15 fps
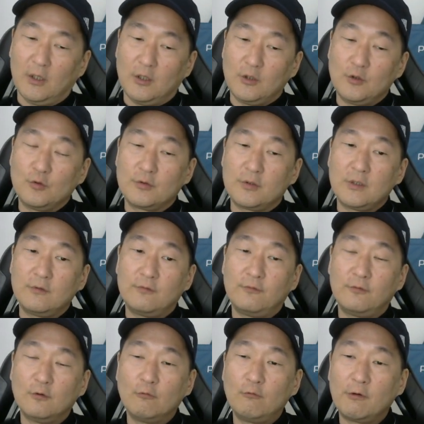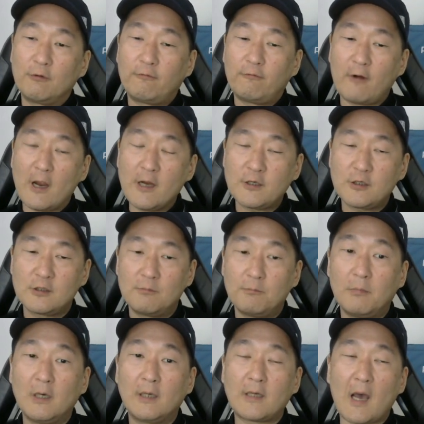using full refresh,
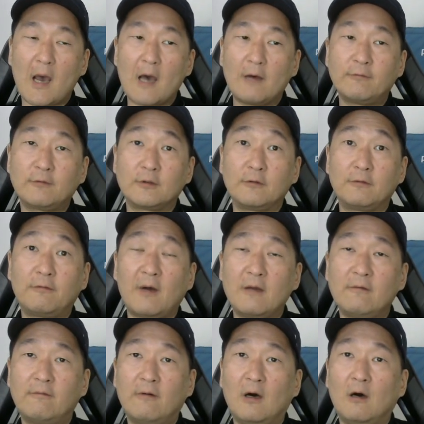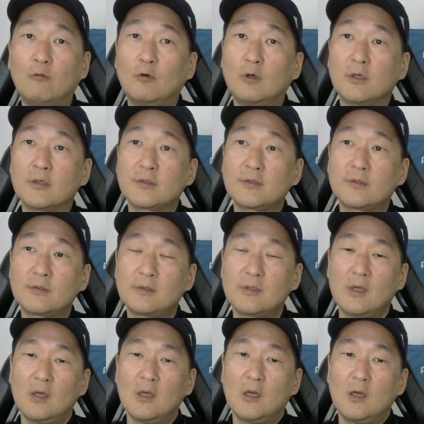but after 5 hours
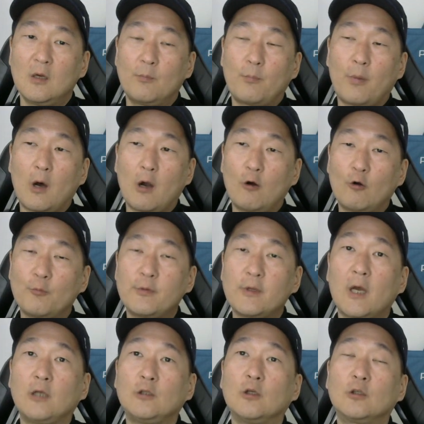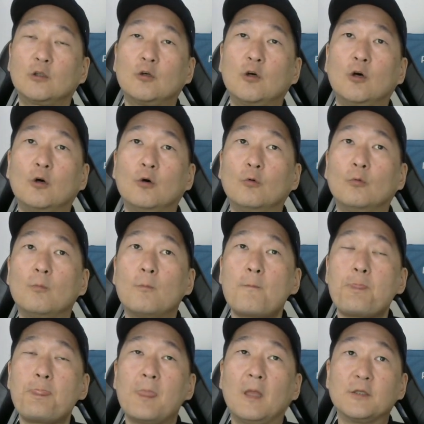PowerBI.com
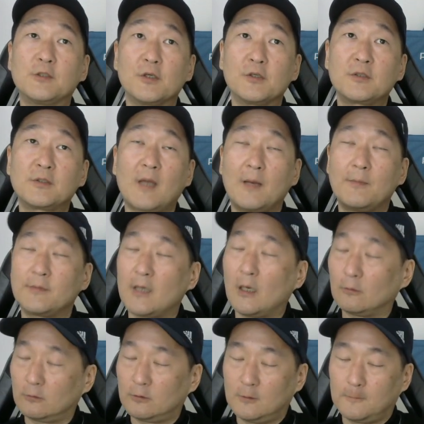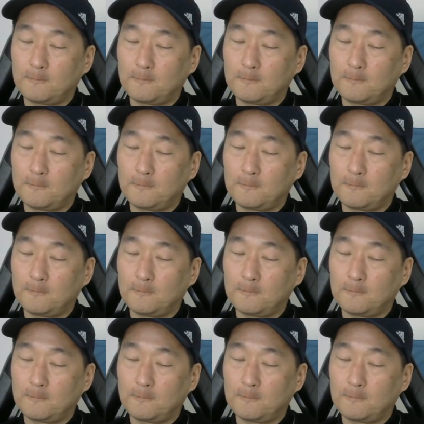just times out